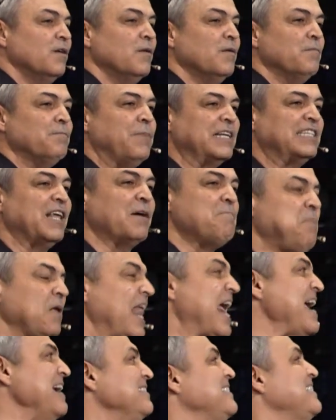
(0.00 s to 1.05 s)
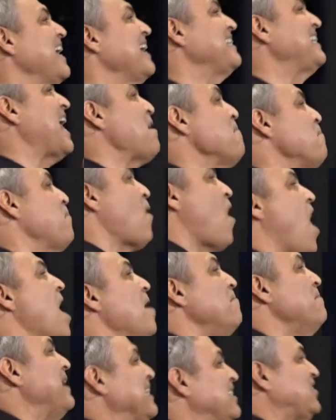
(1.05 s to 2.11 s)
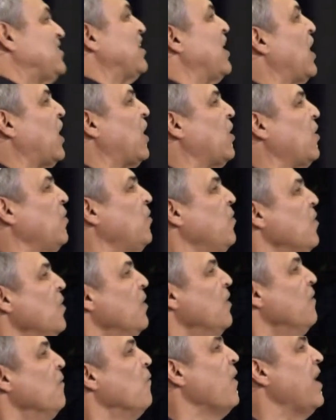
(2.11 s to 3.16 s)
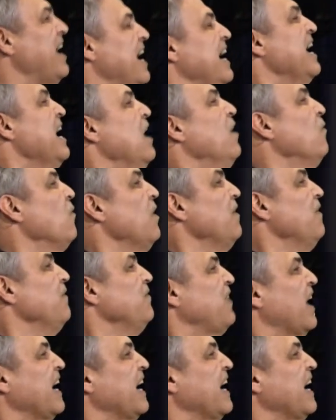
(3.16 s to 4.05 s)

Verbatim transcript: But the place that they brought me to, was, the